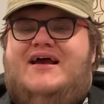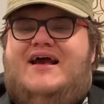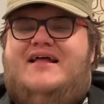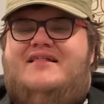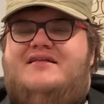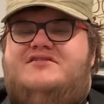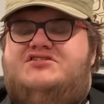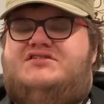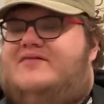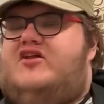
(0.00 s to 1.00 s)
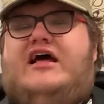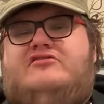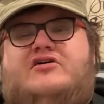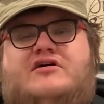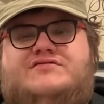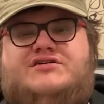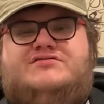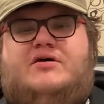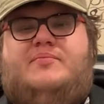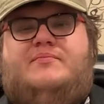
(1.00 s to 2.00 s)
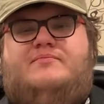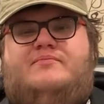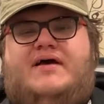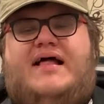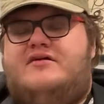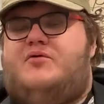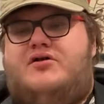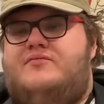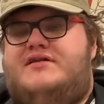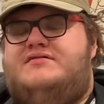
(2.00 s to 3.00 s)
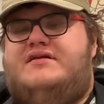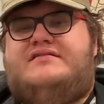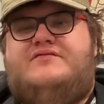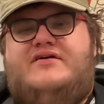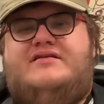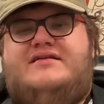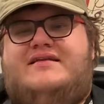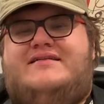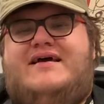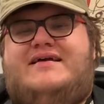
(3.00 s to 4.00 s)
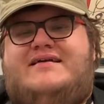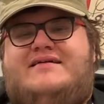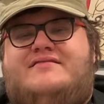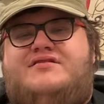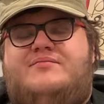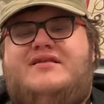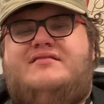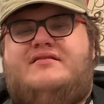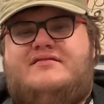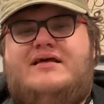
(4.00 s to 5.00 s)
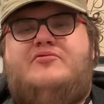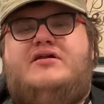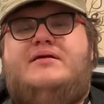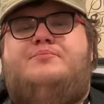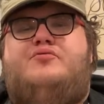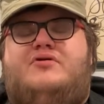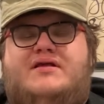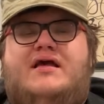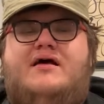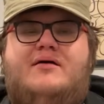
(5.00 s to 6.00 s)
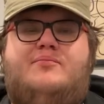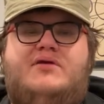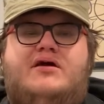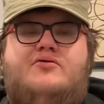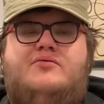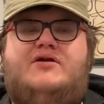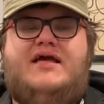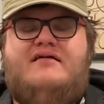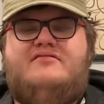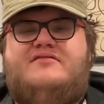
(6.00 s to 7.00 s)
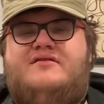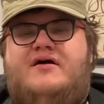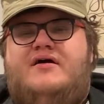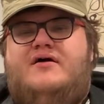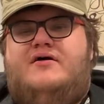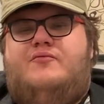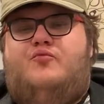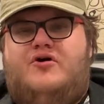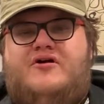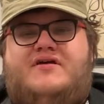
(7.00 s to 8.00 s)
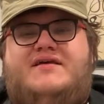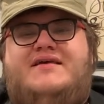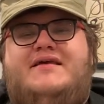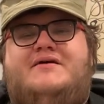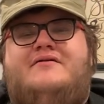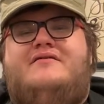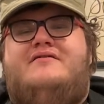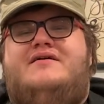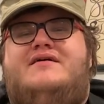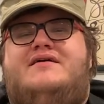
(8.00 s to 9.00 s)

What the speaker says: and then just David Hasselhoff shows up. Alec Baldwin is the villain, and so I mean, the celebrity, gets work. Here,